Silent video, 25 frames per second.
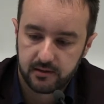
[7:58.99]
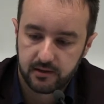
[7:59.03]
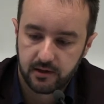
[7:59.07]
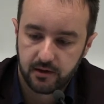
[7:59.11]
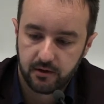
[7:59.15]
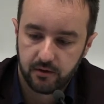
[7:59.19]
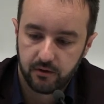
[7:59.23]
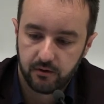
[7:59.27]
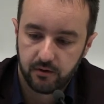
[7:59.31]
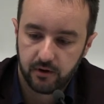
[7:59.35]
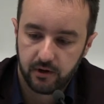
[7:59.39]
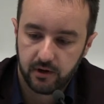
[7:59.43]

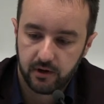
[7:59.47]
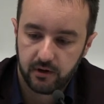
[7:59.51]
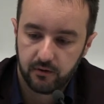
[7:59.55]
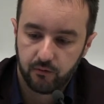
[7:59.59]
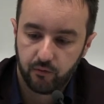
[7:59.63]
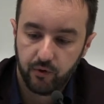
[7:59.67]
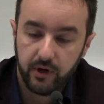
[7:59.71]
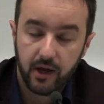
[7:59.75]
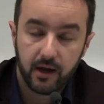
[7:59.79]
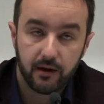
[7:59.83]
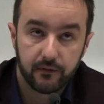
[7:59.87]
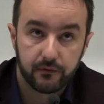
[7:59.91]
So
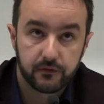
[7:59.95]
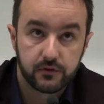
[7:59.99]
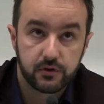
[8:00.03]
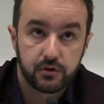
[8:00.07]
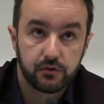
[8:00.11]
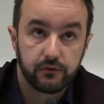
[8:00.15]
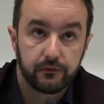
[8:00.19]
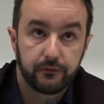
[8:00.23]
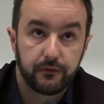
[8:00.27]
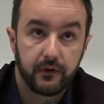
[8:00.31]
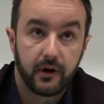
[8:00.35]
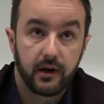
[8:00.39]
we
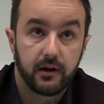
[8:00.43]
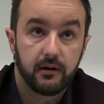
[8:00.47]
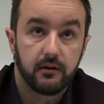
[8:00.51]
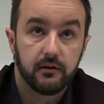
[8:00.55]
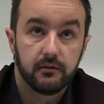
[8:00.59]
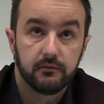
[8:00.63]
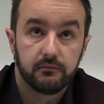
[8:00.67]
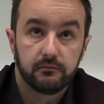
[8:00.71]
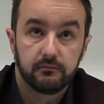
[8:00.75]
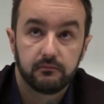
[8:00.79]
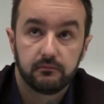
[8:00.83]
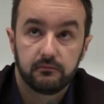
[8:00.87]
have to
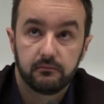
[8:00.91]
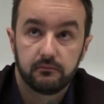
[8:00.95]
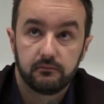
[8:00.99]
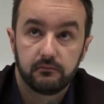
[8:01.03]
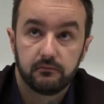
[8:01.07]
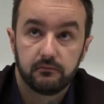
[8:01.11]
find